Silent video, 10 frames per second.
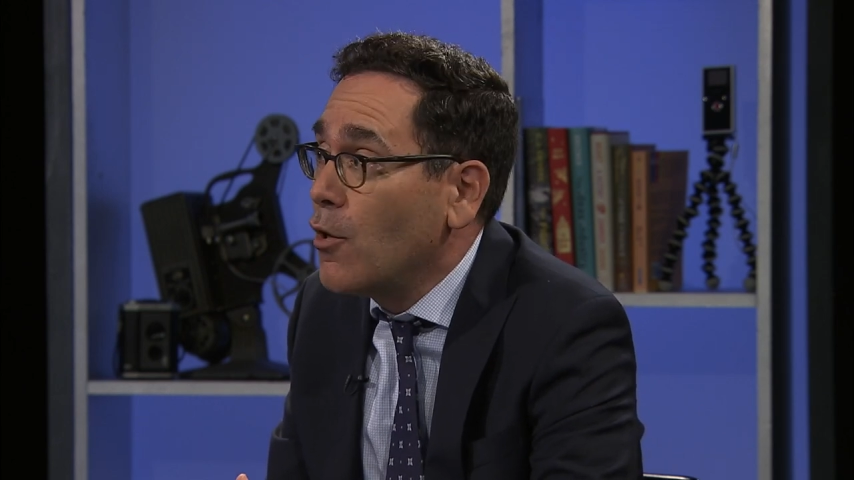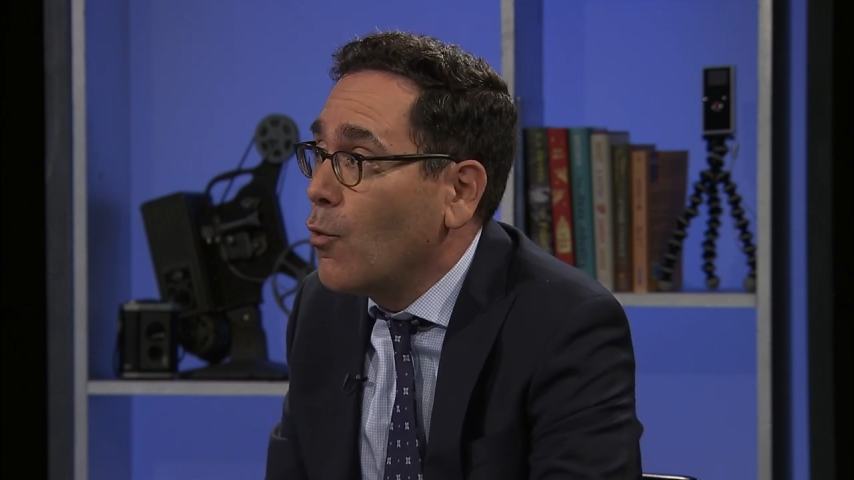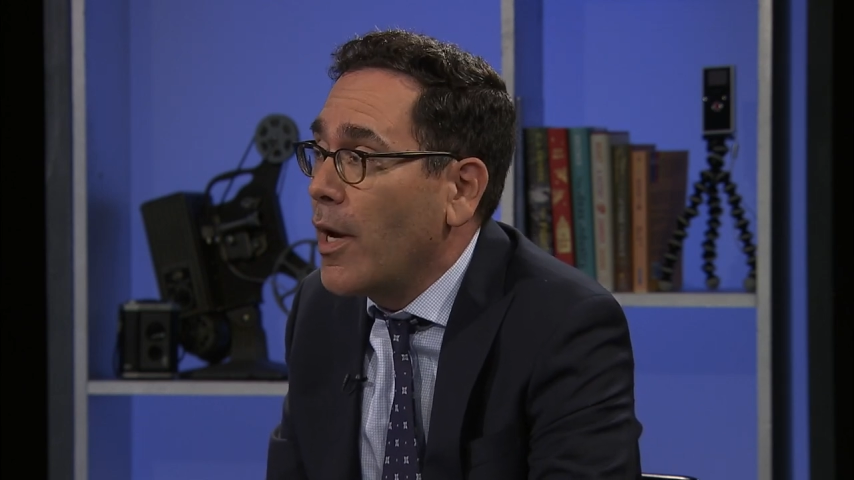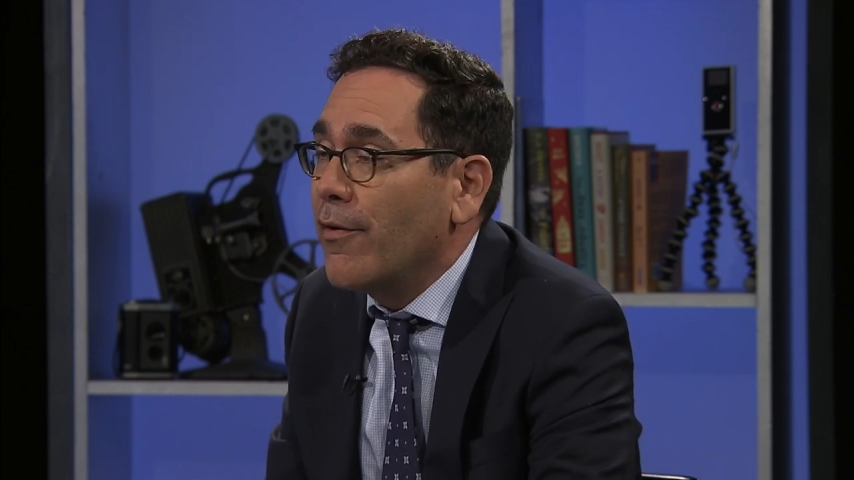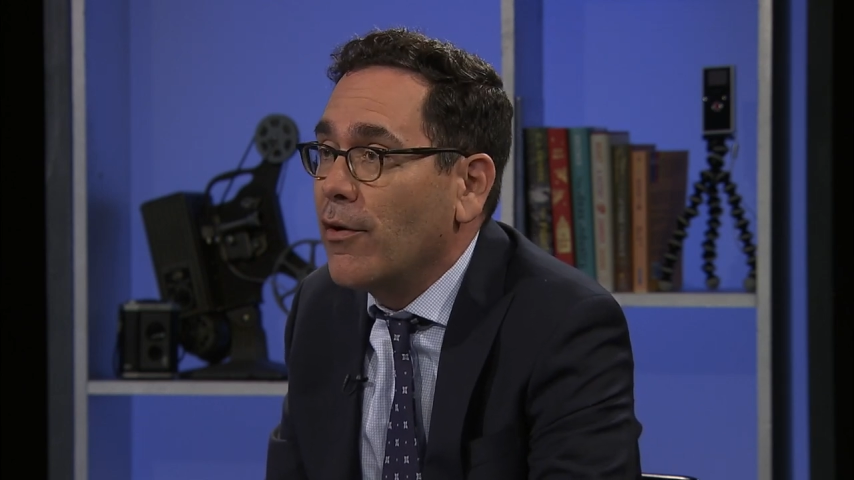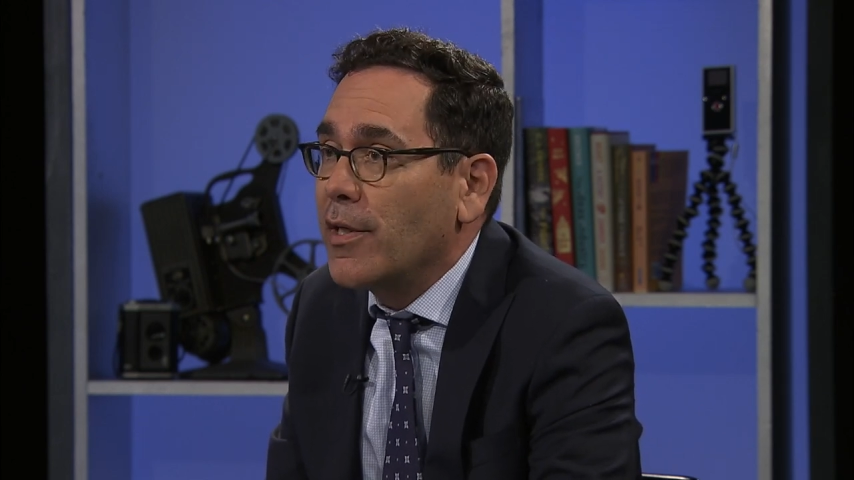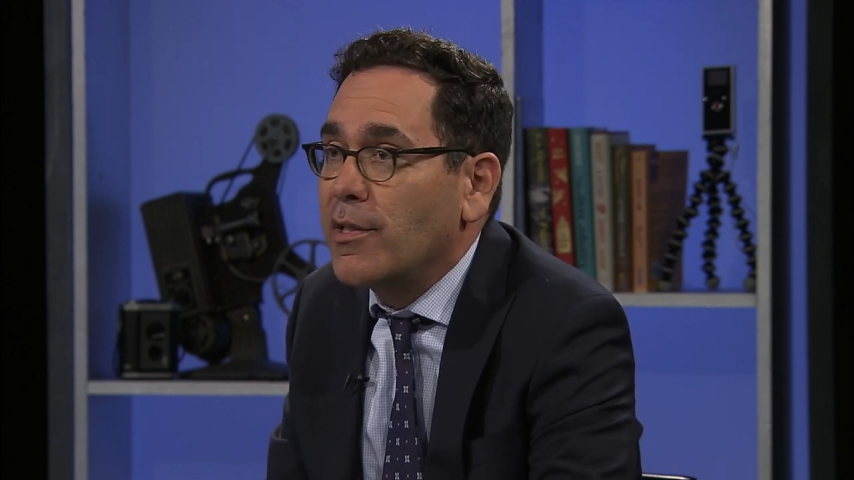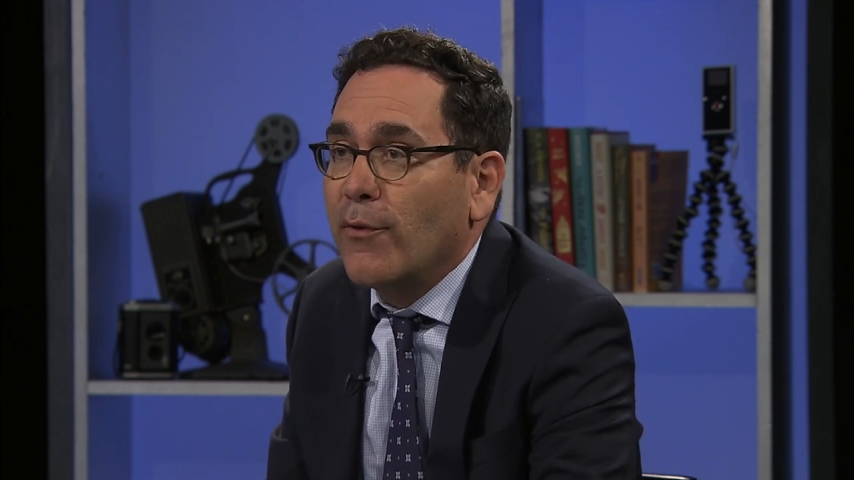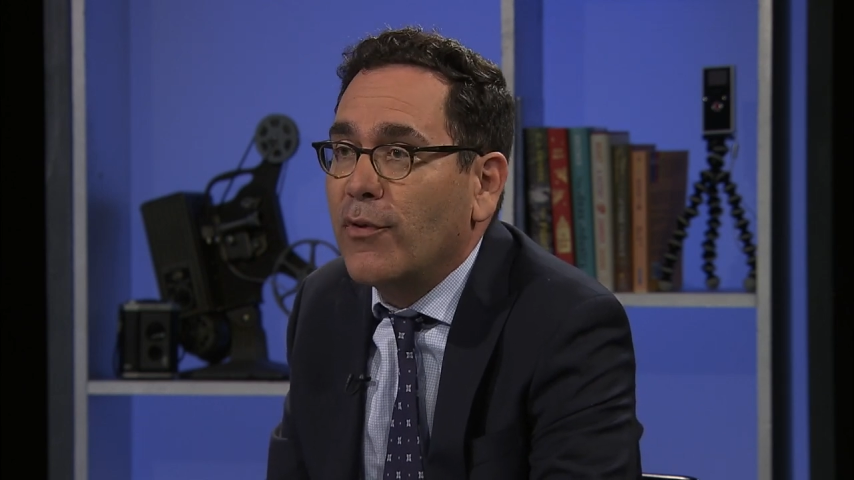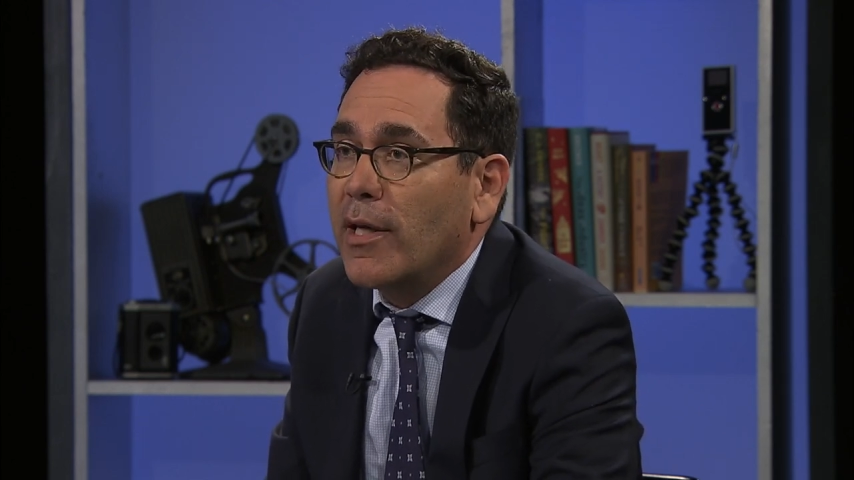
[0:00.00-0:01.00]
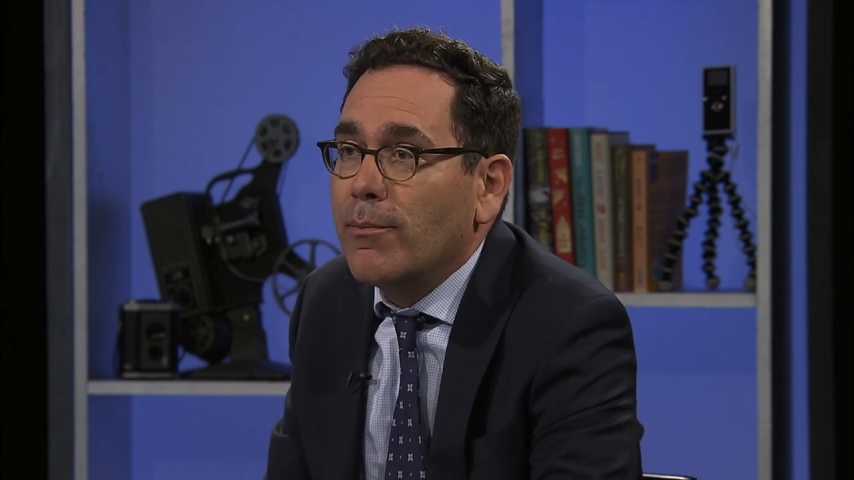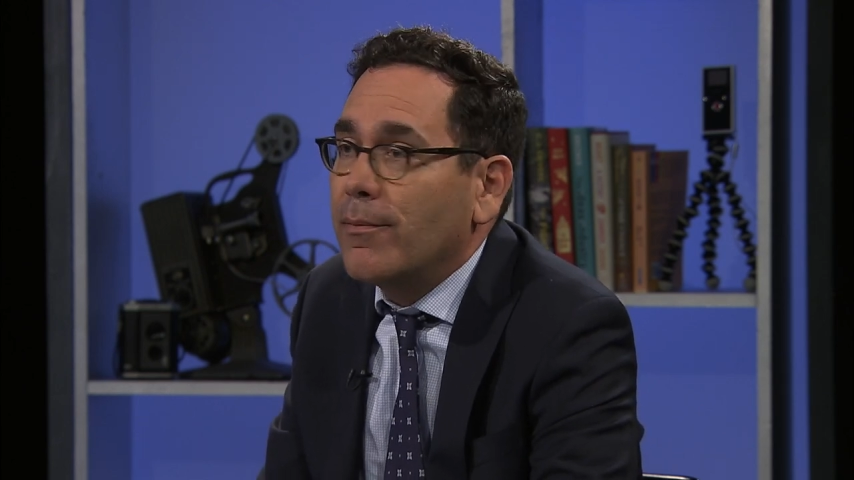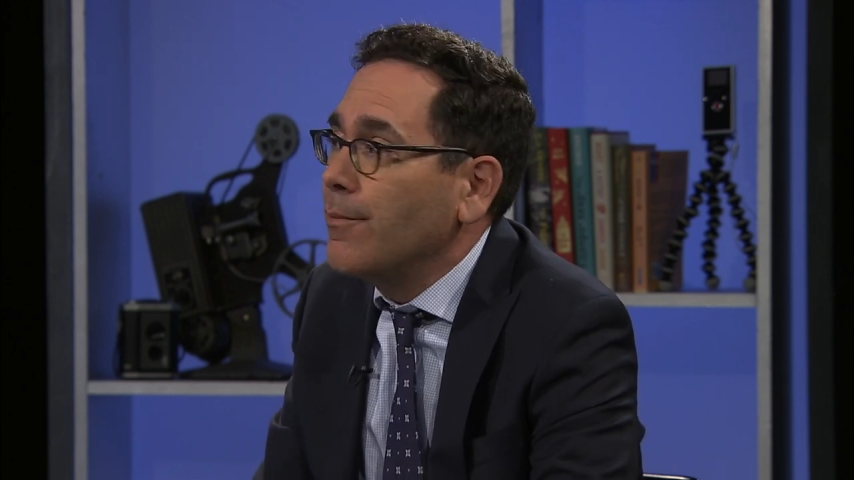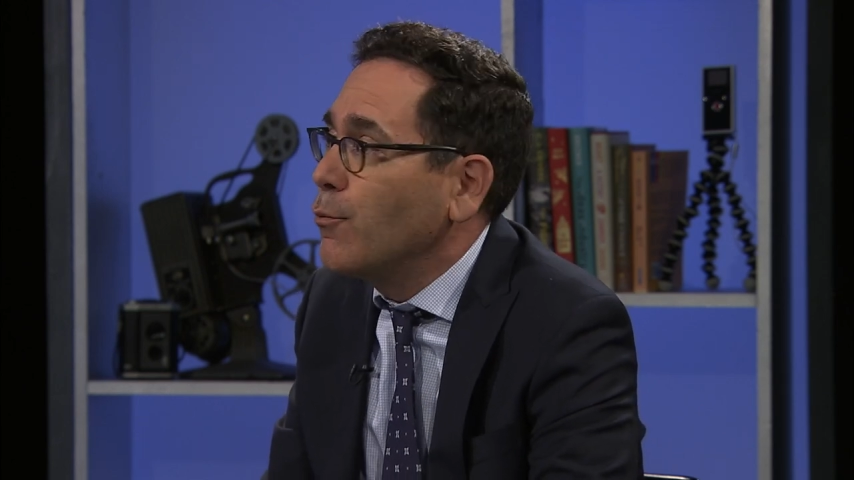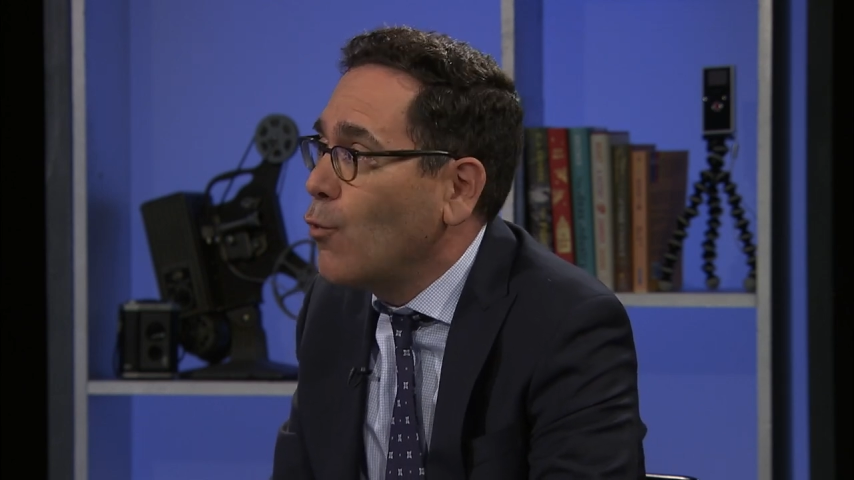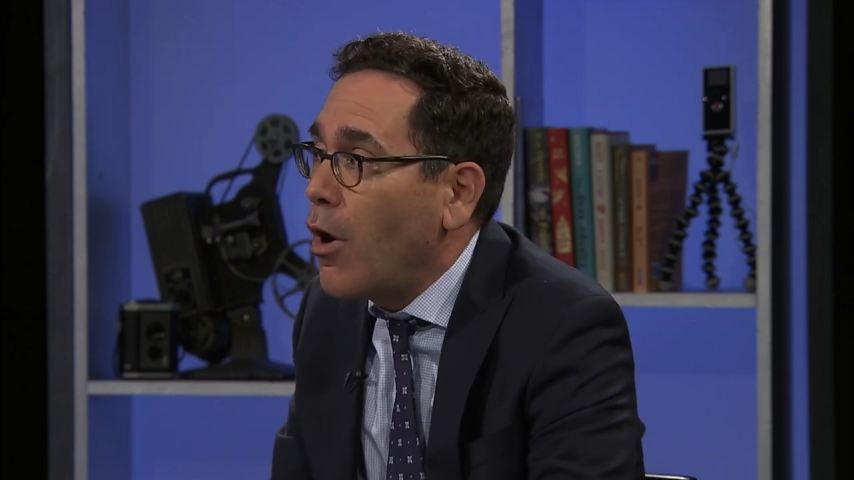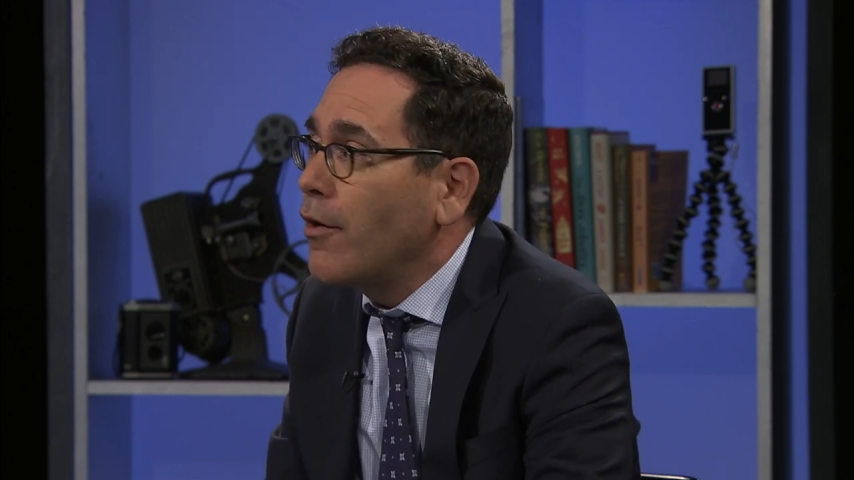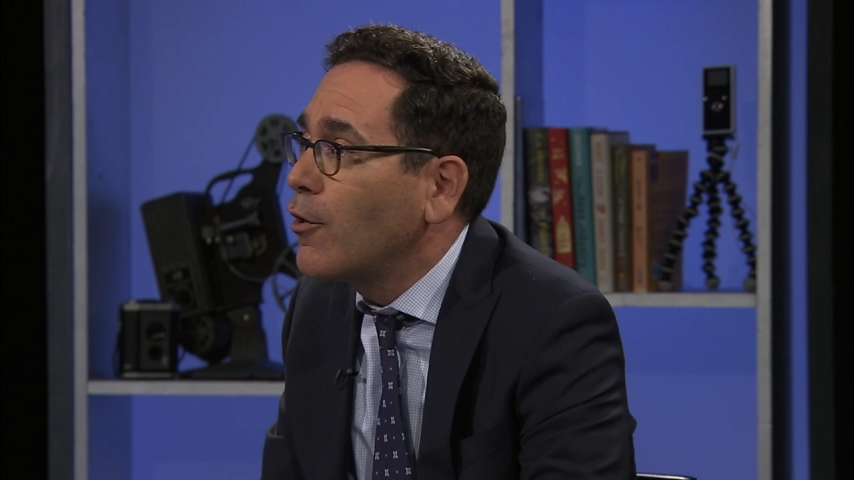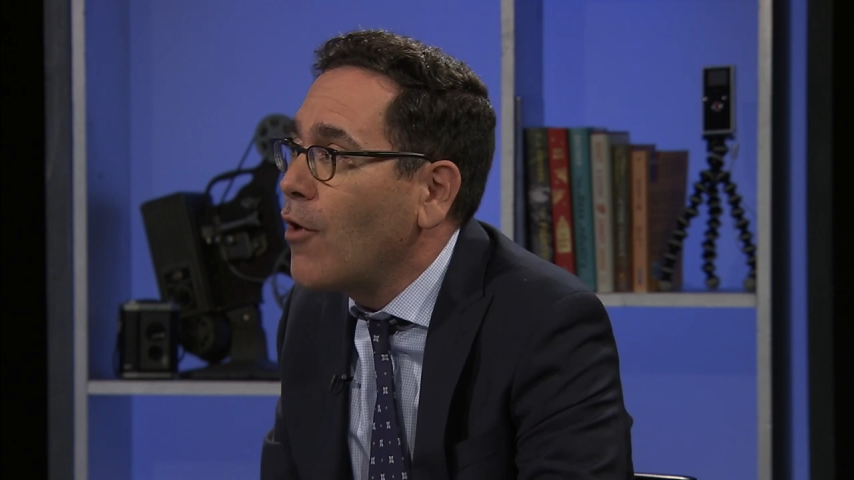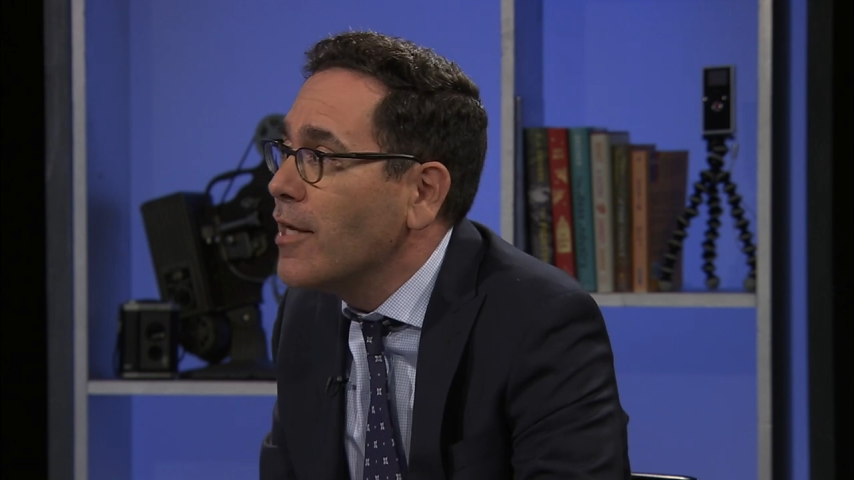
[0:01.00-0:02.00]
whether it's the Flint
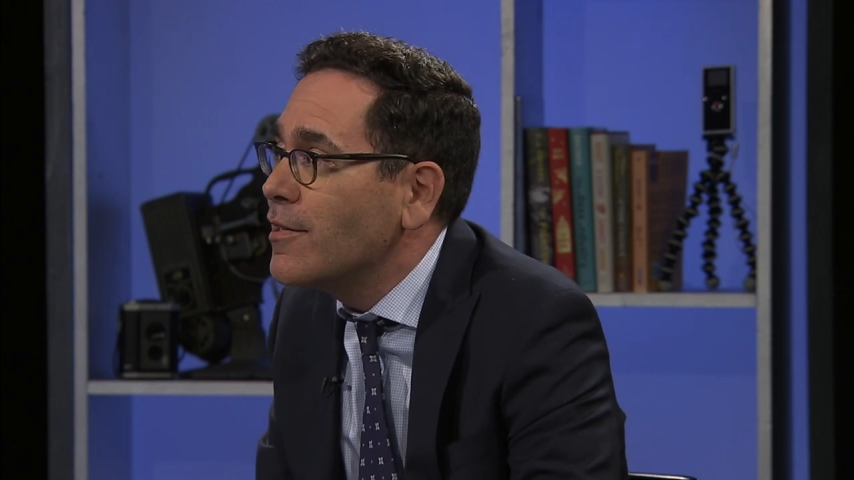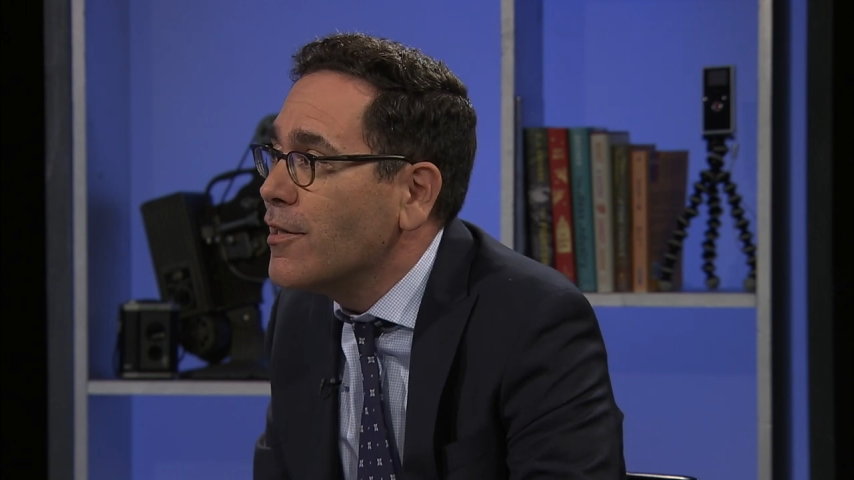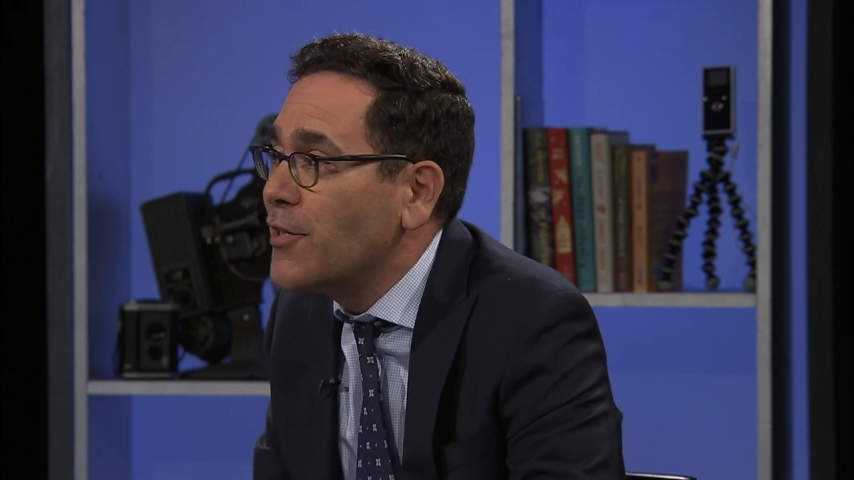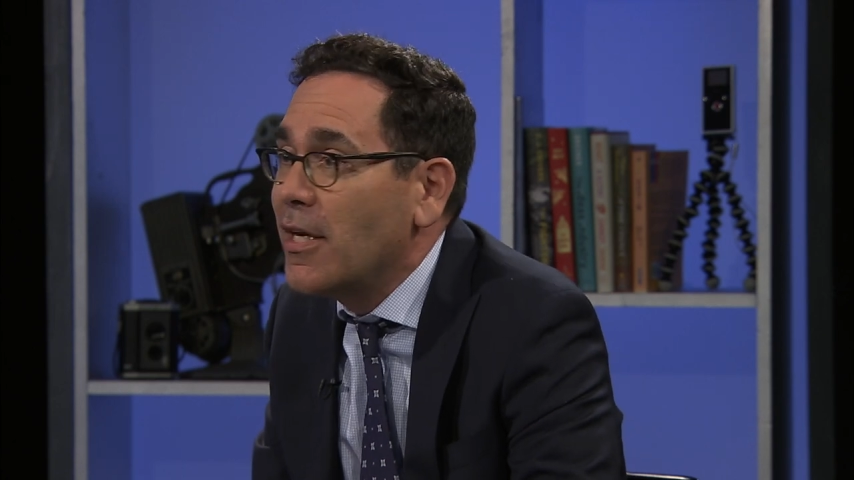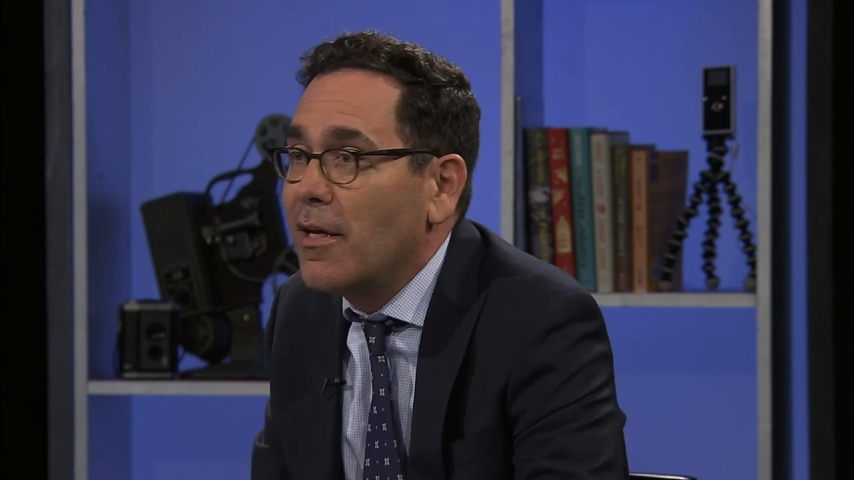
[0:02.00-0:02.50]
water crisis.